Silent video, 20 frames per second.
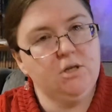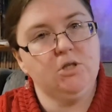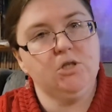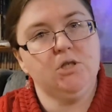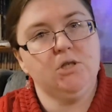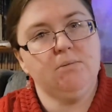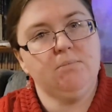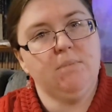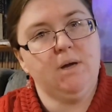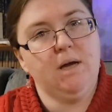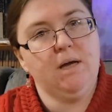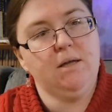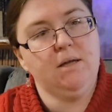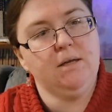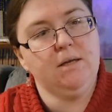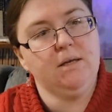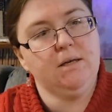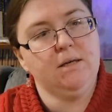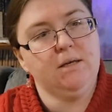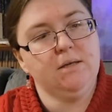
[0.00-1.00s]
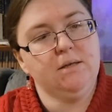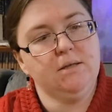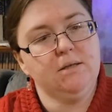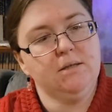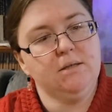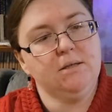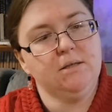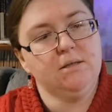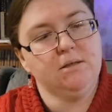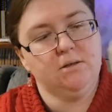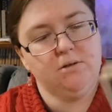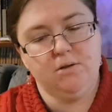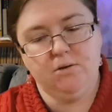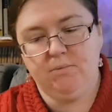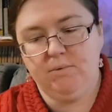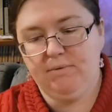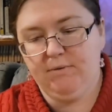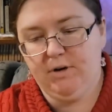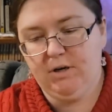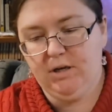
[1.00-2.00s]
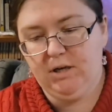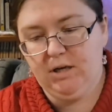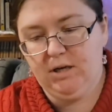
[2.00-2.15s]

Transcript: Jim Elliott, although we've already